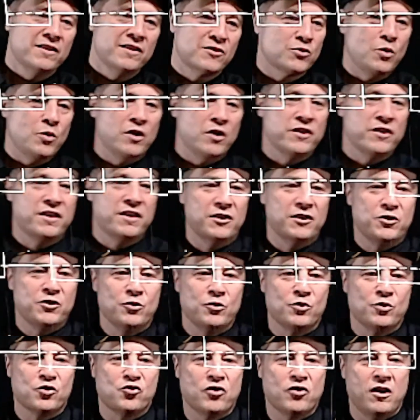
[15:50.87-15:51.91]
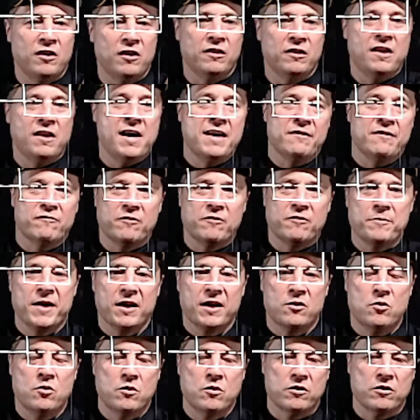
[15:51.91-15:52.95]
So all you got to do is draw a line from
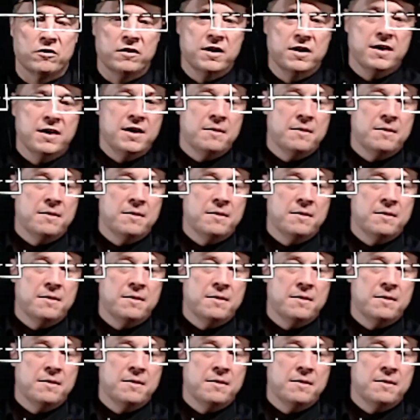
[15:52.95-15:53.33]
that corner.